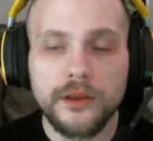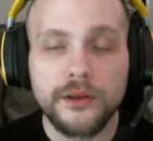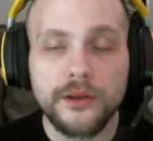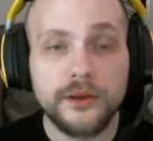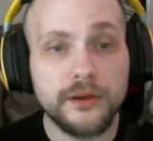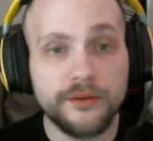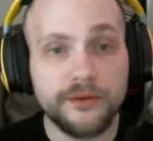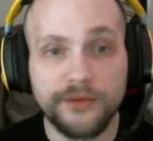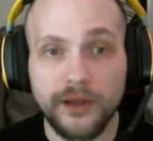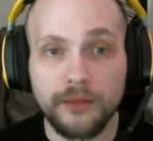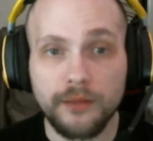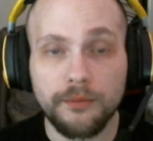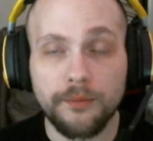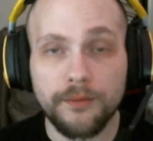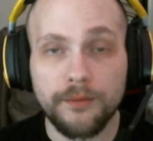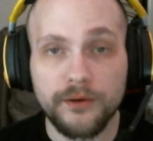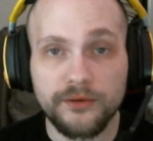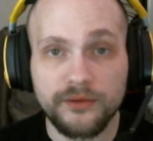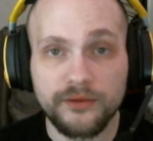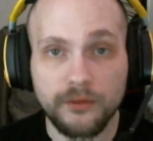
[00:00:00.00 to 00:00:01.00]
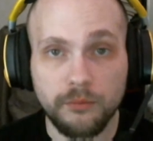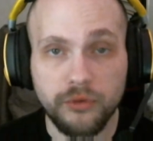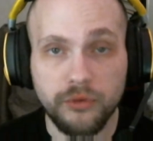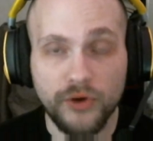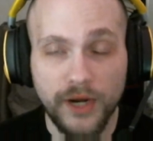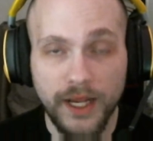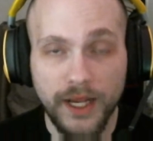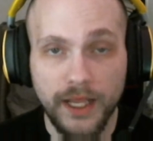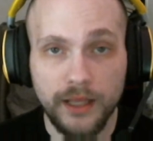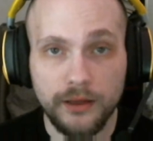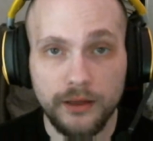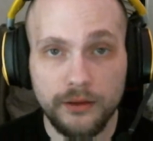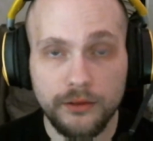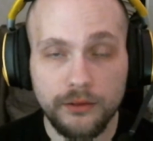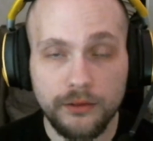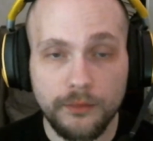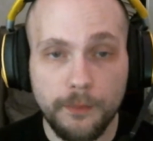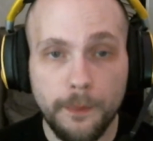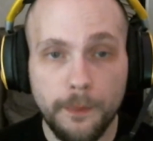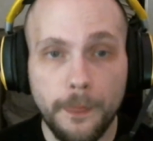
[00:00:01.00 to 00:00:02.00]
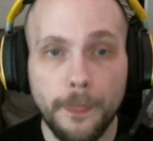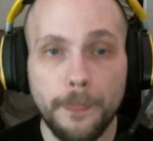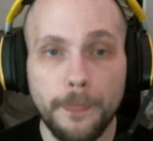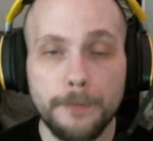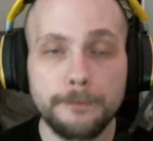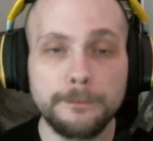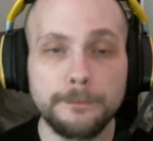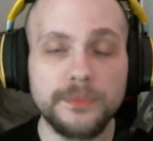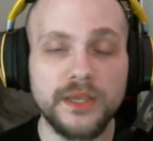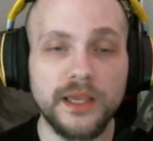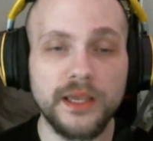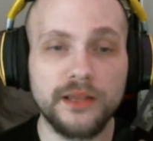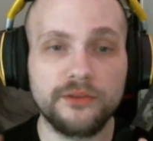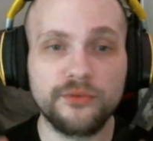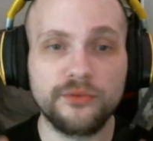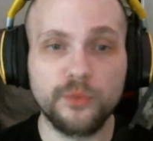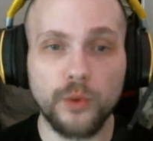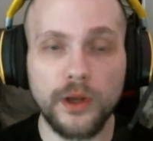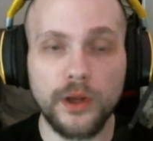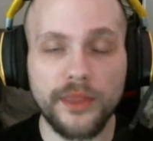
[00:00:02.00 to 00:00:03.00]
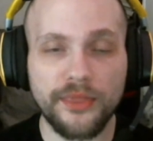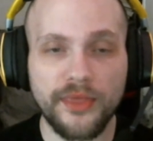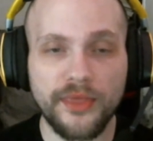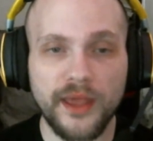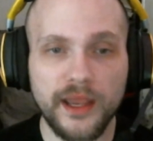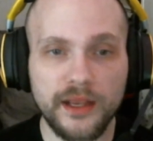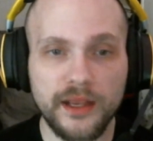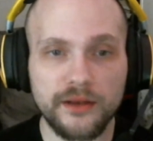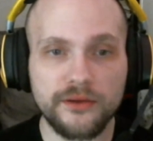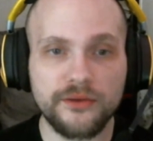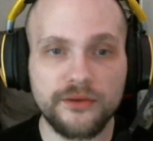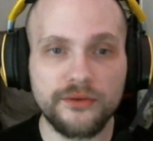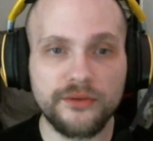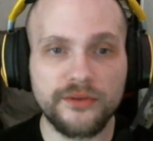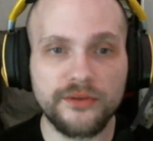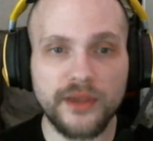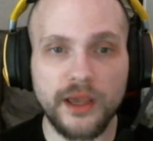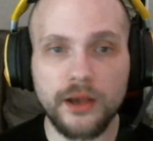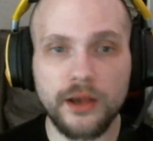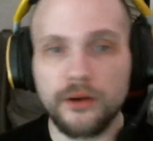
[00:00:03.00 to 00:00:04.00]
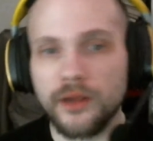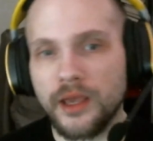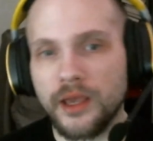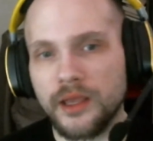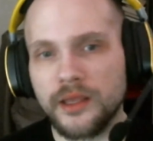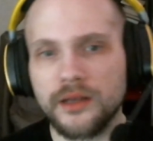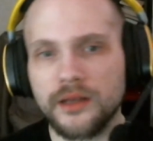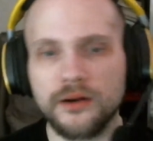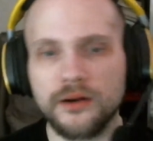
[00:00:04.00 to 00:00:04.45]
You can develop a personal brand. It's one thing to say, okay,